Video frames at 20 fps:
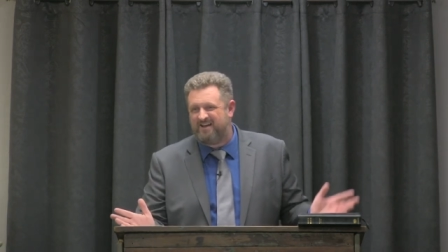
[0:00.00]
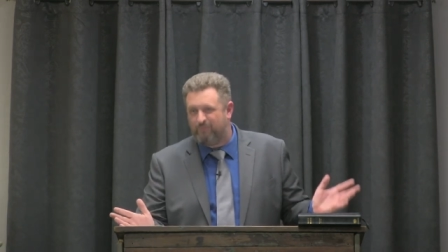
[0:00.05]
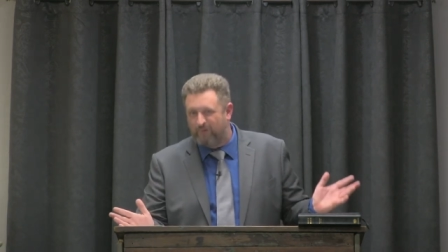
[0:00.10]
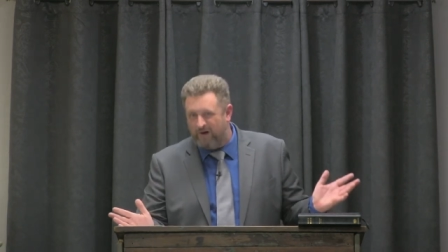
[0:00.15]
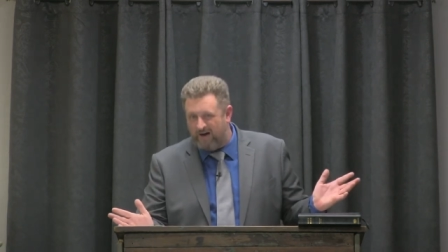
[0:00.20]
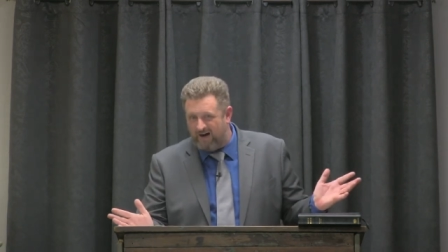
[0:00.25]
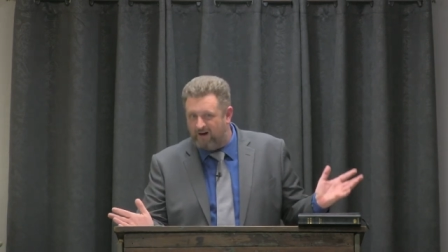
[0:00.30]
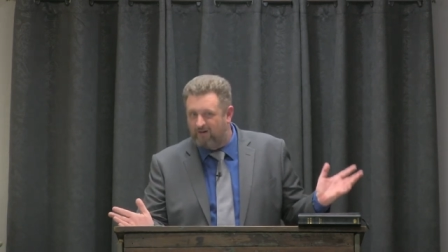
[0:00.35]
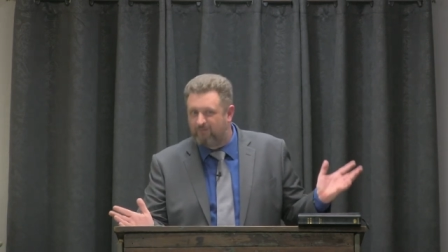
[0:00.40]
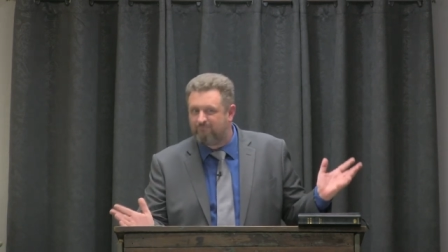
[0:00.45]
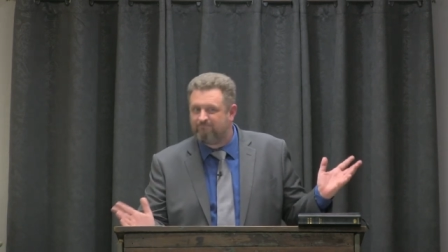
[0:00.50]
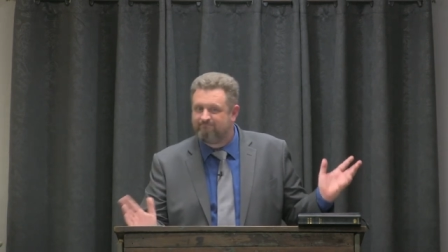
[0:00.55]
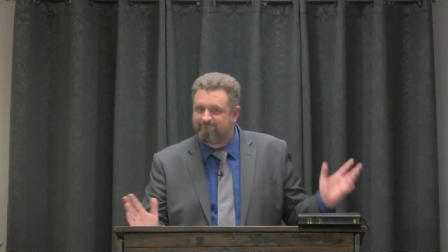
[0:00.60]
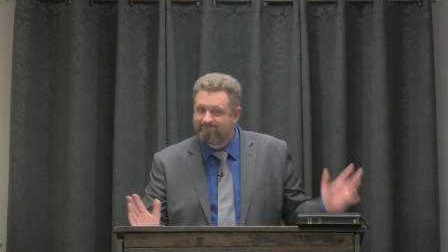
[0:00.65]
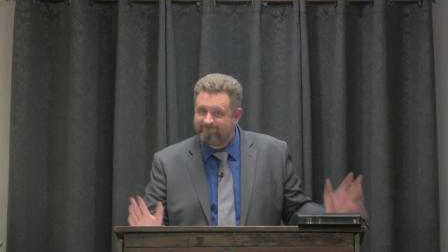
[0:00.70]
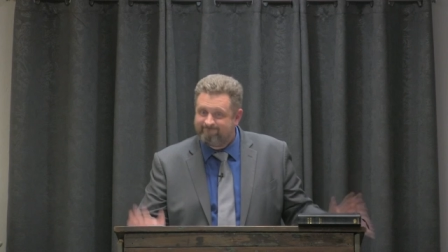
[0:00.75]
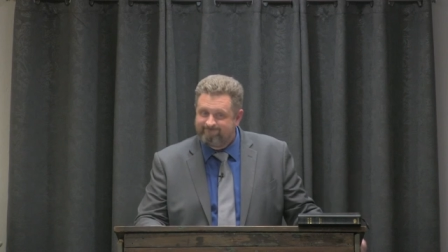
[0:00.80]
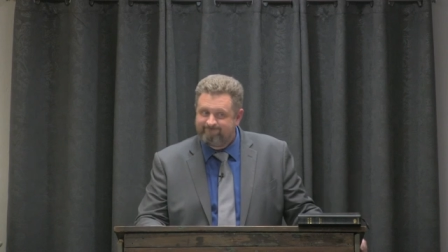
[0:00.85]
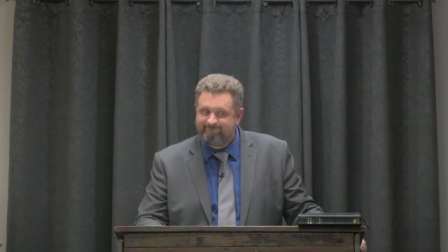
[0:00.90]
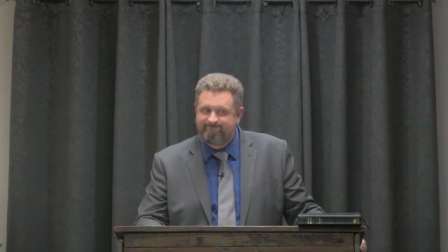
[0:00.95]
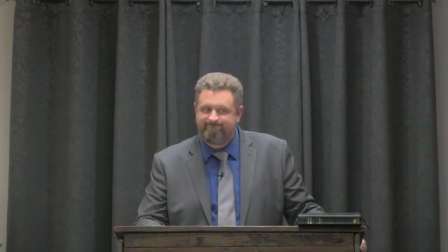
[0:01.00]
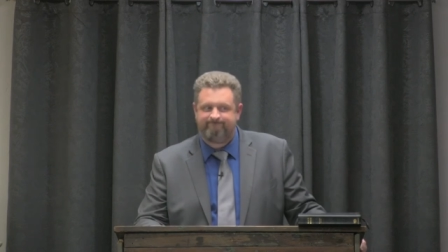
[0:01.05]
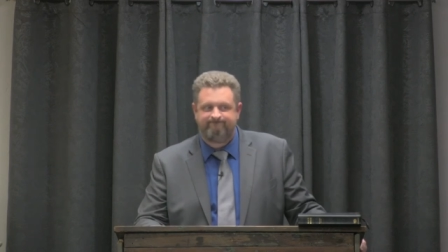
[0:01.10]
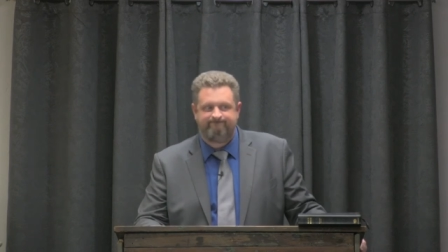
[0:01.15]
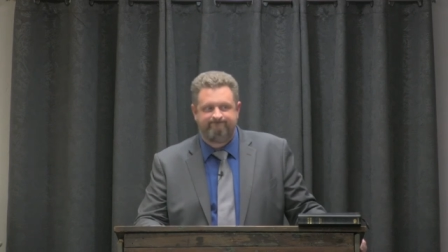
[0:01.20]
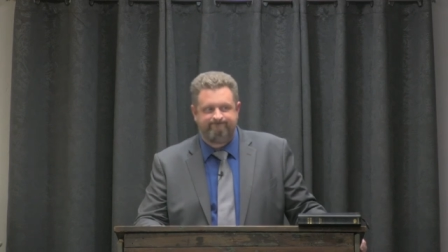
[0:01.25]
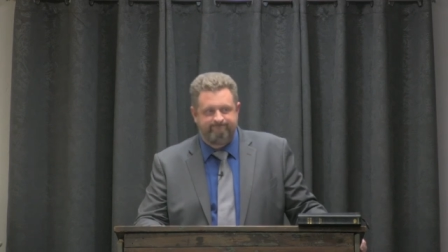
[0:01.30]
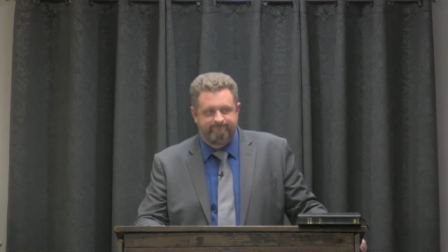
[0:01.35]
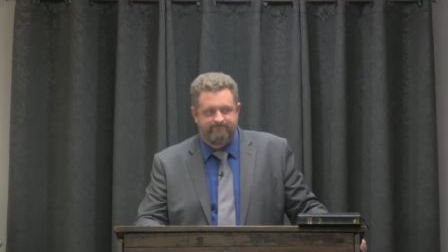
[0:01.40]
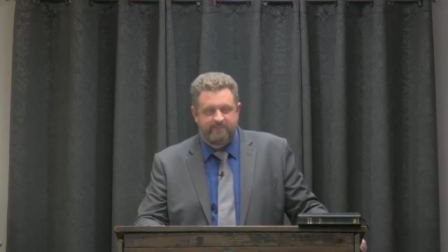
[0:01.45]
well,
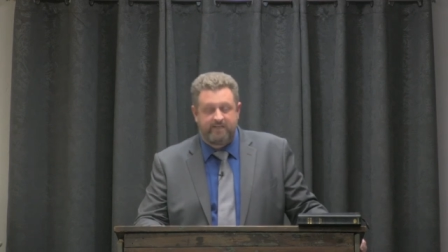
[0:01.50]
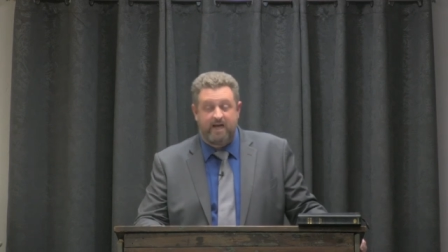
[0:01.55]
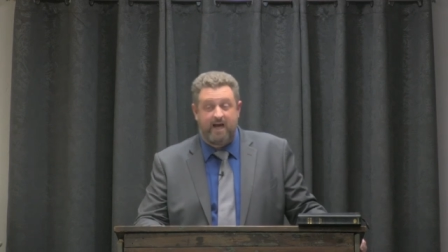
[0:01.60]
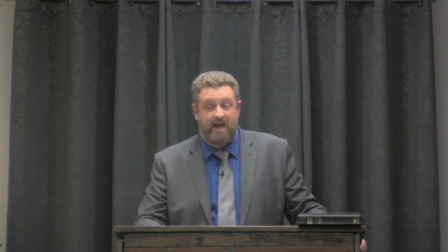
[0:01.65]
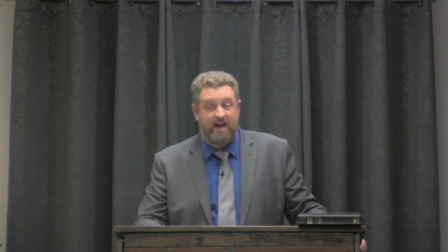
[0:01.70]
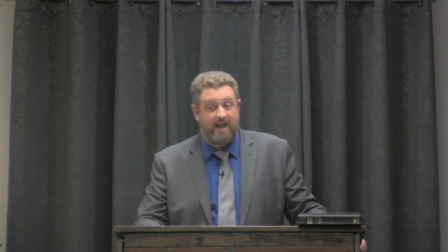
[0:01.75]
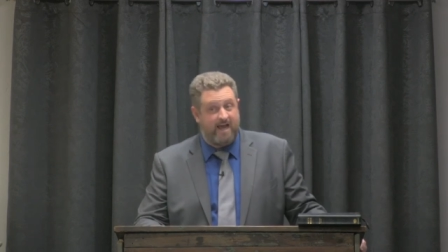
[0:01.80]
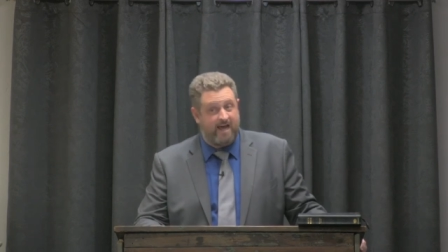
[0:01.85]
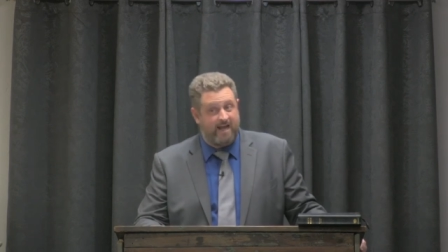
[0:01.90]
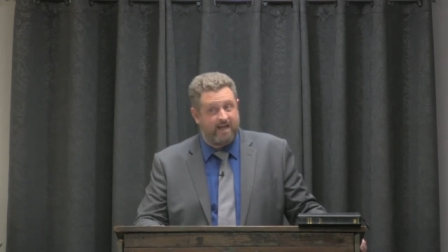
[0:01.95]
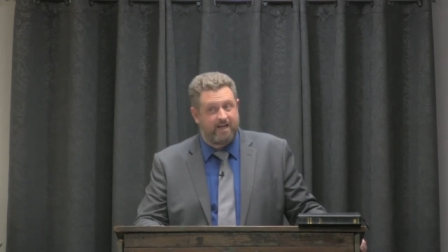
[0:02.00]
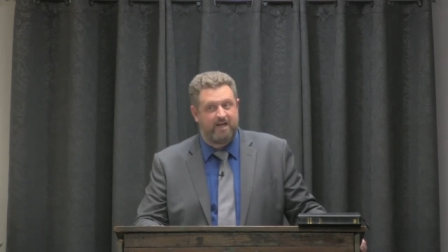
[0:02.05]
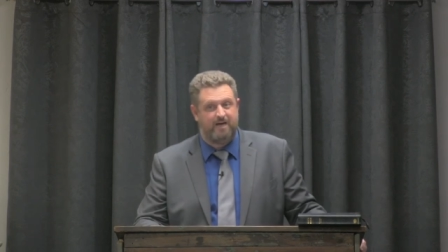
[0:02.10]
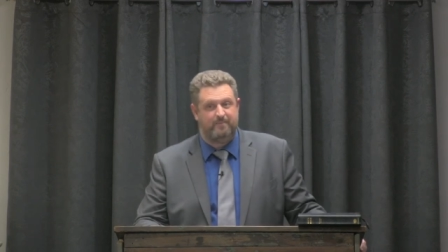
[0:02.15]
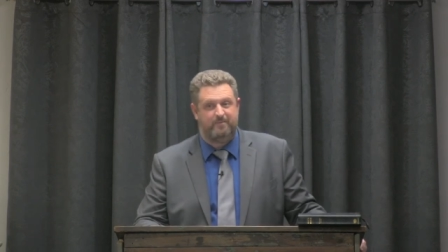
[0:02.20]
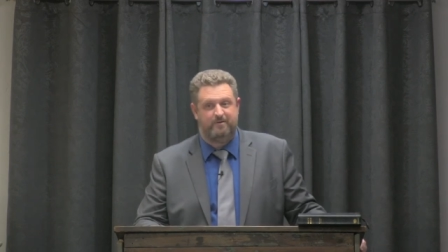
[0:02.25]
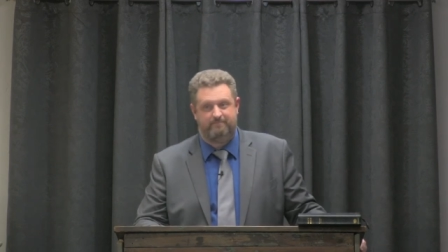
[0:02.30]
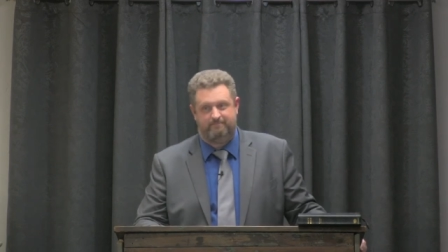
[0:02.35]
kind of had it coming.